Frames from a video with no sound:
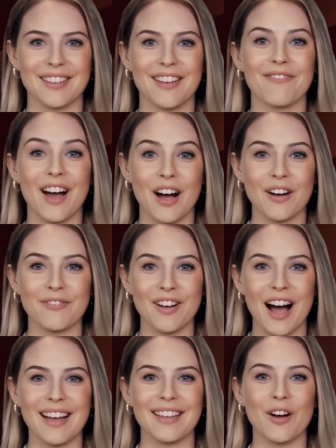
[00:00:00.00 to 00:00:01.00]

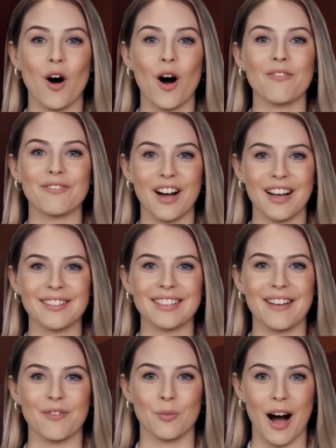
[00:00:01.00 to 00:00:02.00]
Verify that all funds
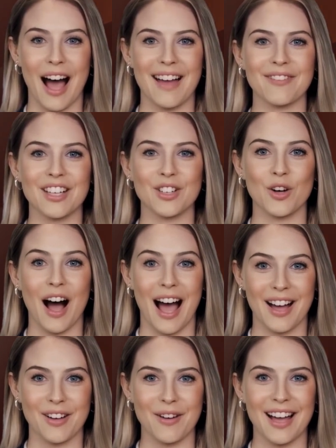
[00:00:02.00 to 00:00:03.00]
have arrived in your
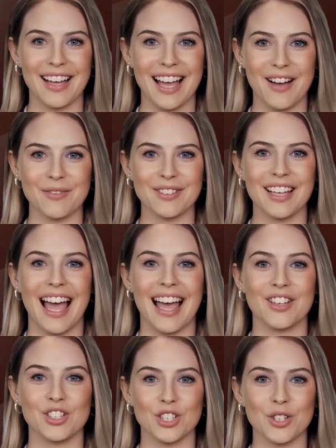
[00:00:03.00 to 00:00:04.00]
IRA account
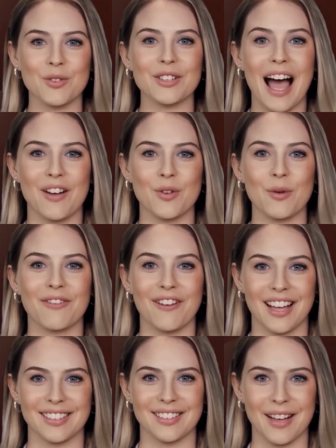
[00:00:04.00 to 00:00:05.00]
and choose how to
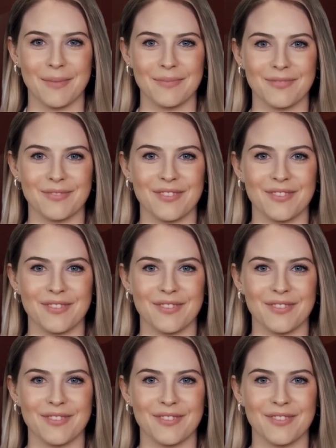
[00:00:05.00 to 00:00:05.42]
invest them.